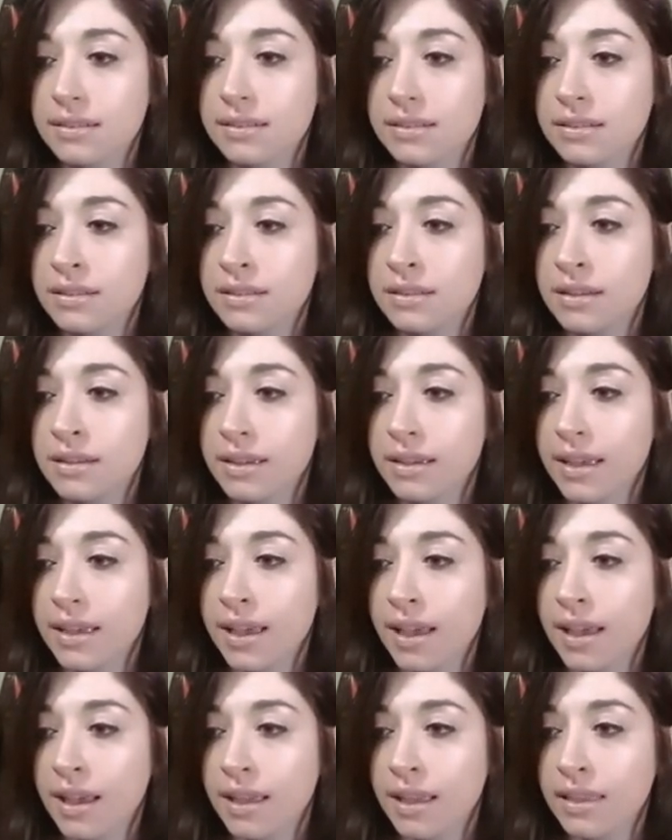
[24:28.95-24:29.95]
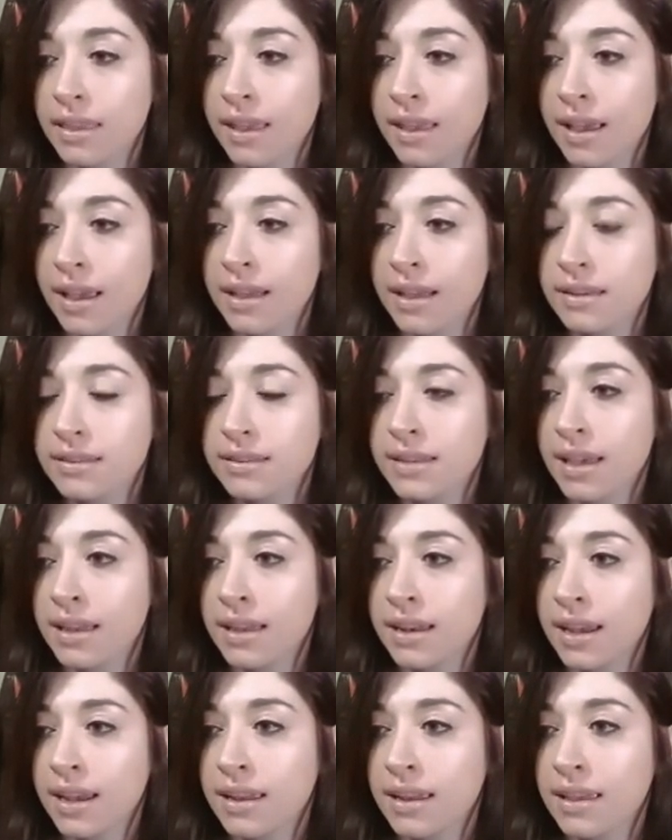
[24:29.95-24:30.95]
look at that
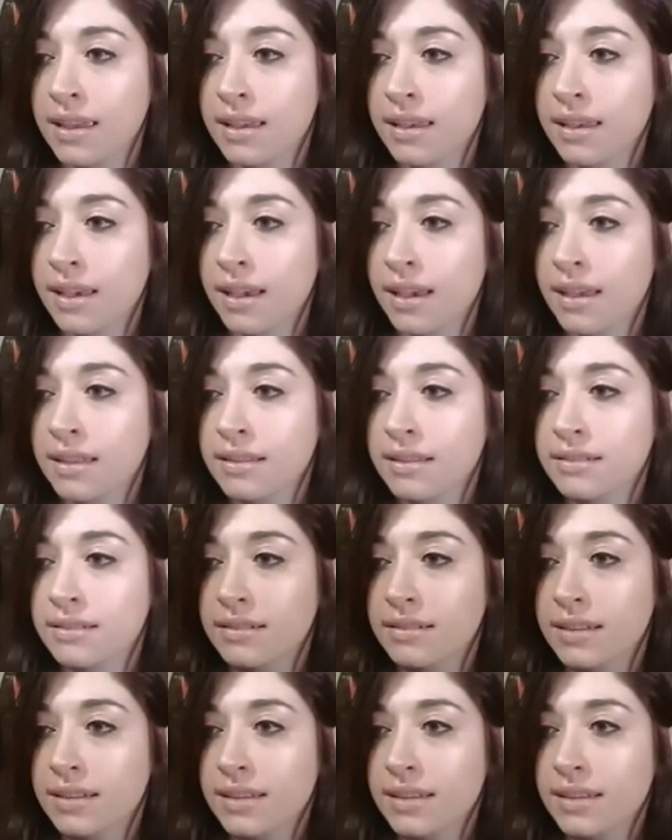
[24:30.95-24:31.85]
1080 again.